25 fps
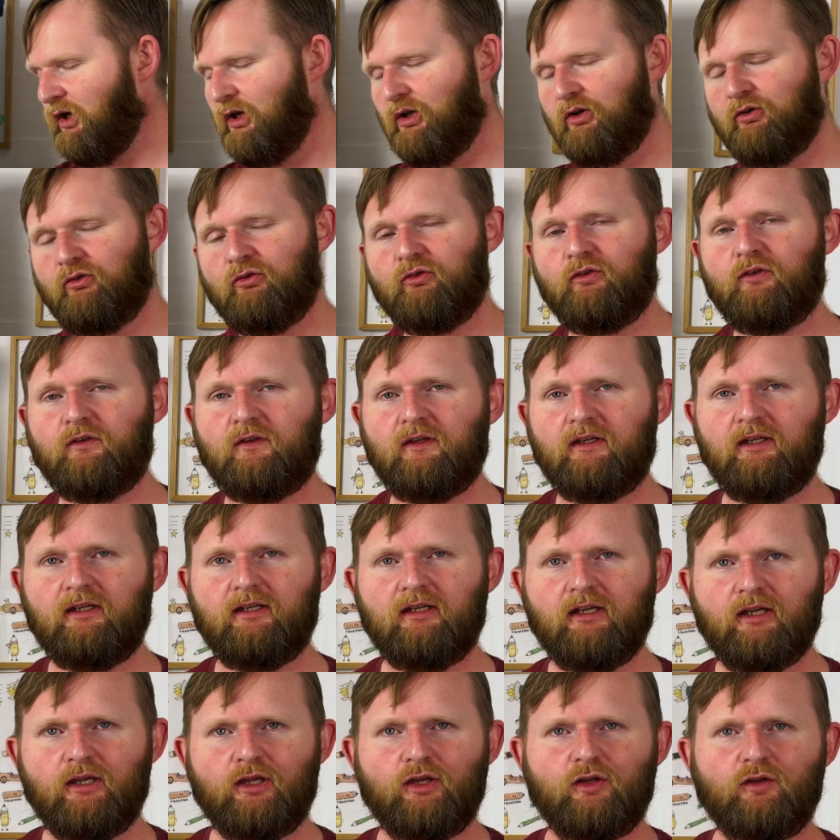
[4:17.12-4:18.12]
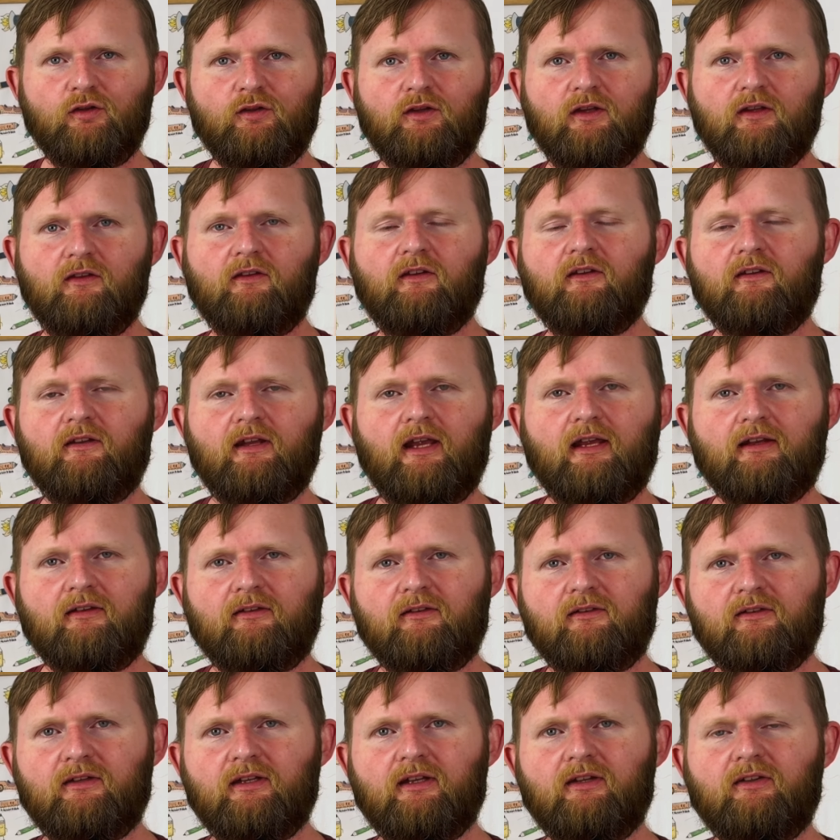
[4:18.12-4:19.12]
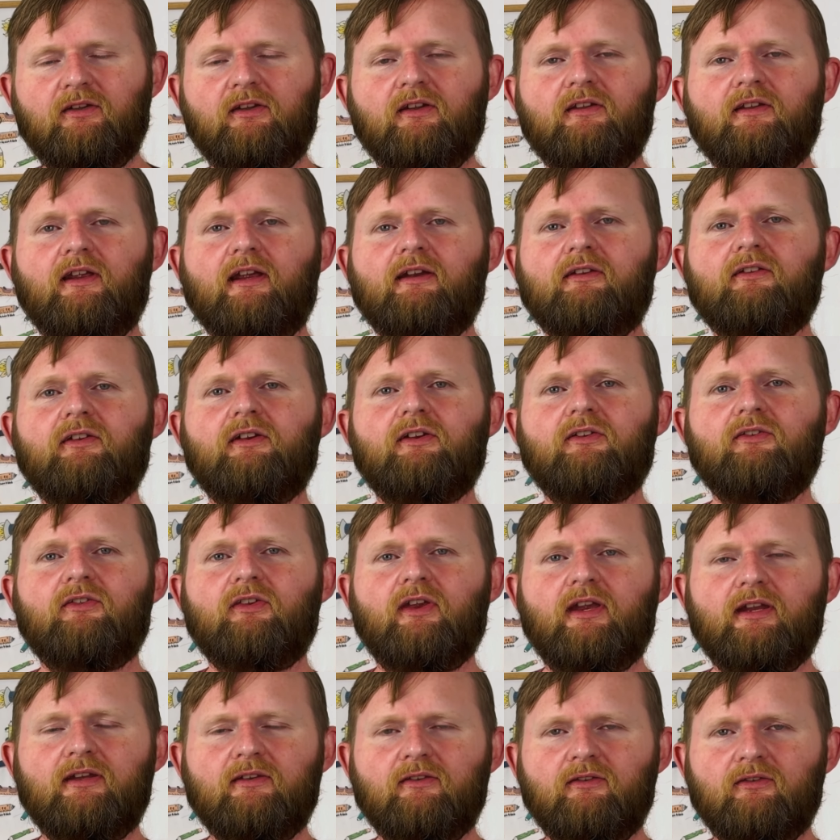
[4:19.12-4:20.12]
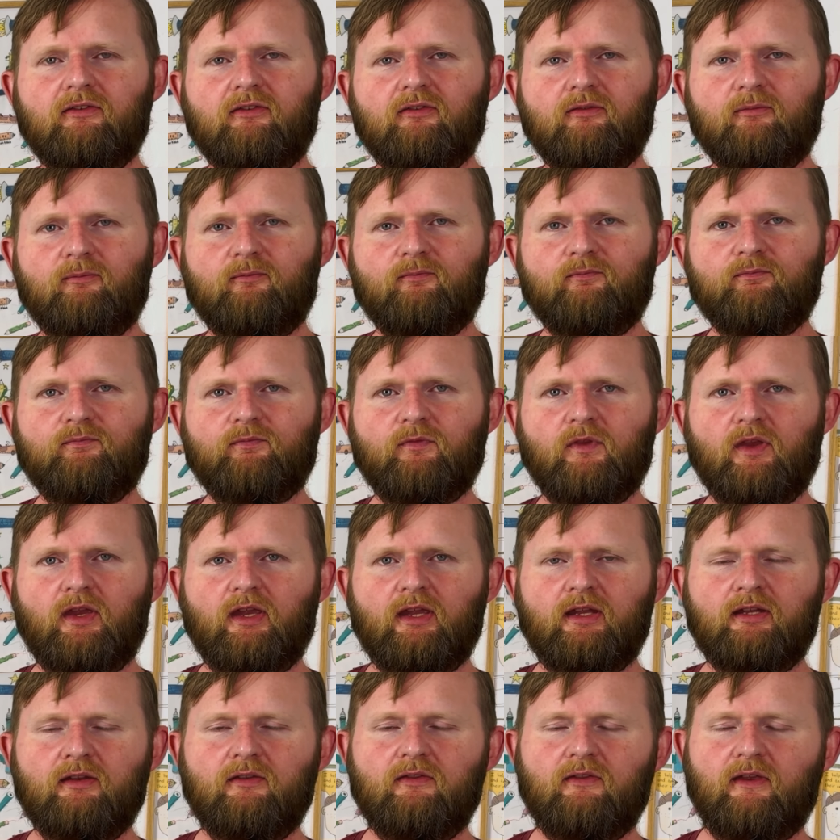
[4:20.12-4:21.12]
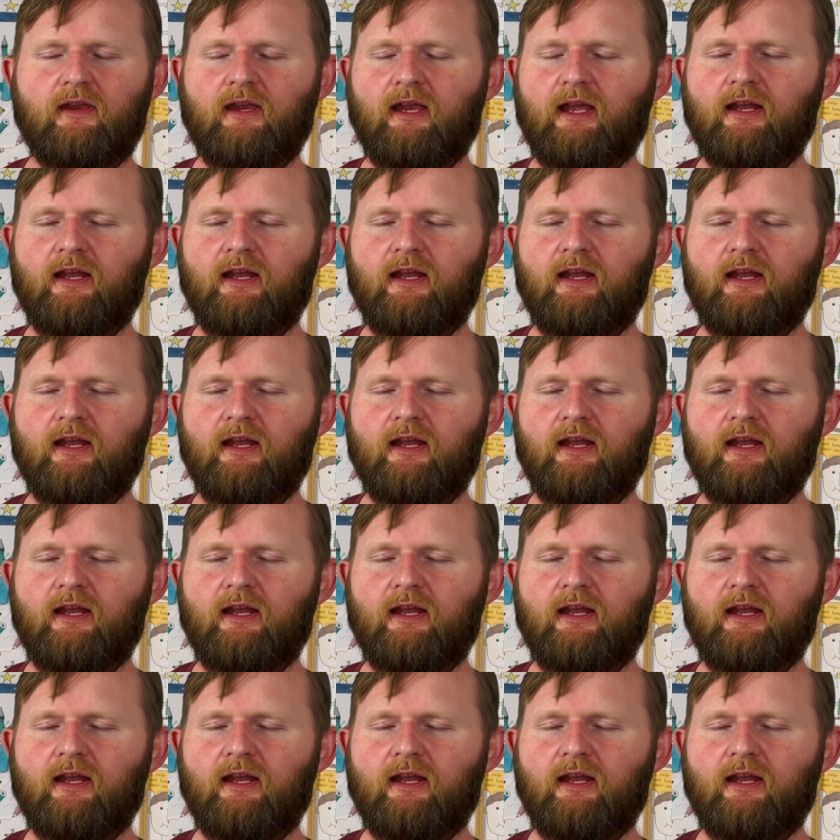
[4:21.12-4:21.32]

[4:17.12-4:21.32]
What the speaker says: To see, did this actually change anything?